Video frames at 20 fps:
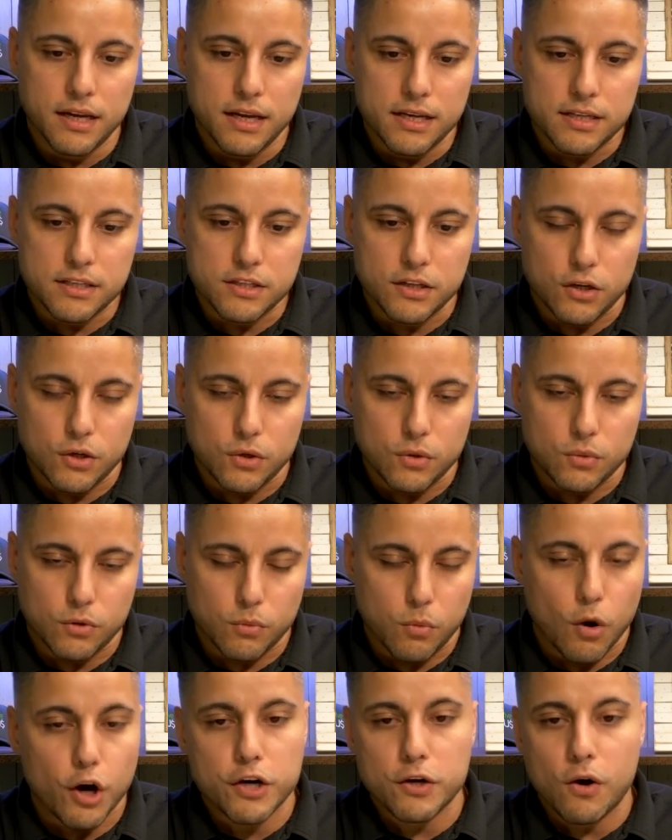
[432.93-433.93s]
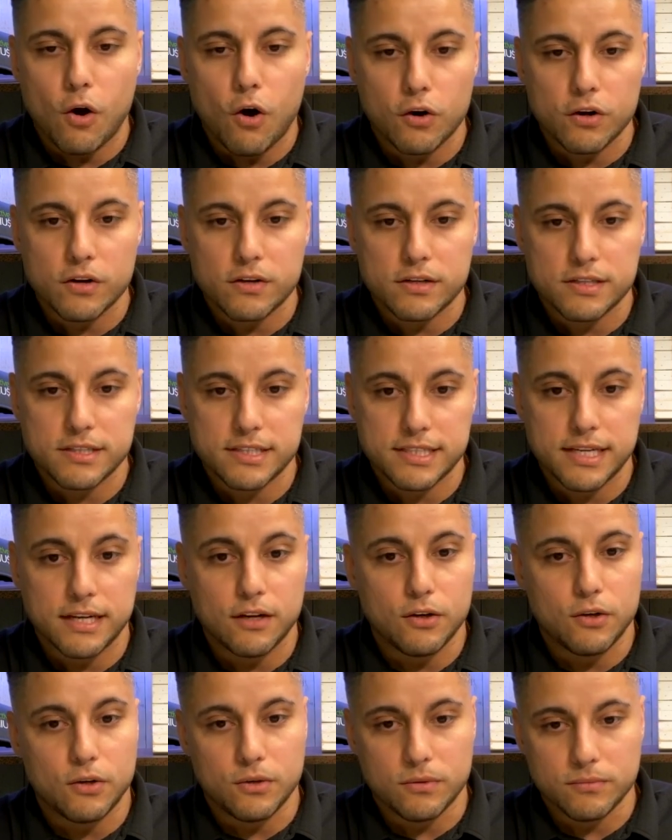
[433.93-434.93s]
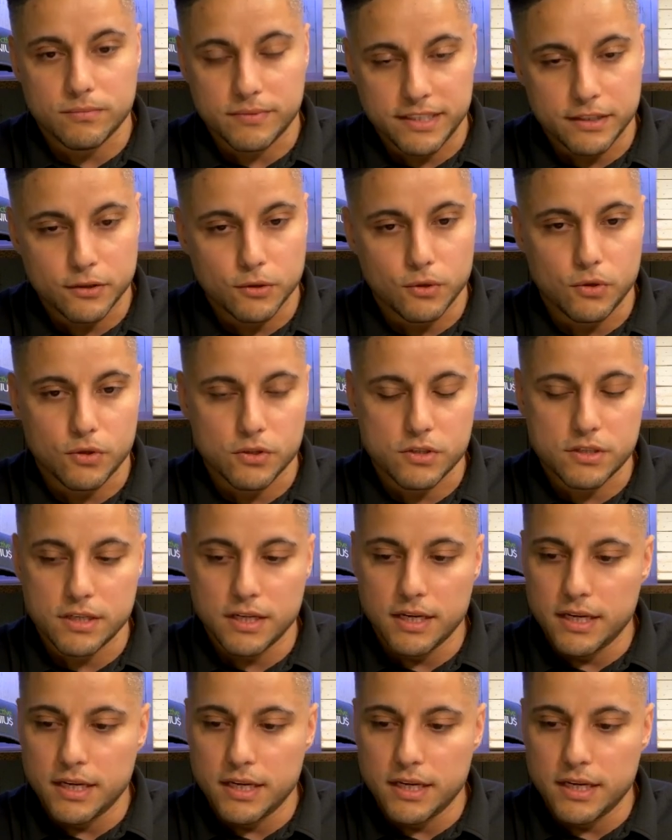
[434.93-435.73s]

So we're working harder to sell deals.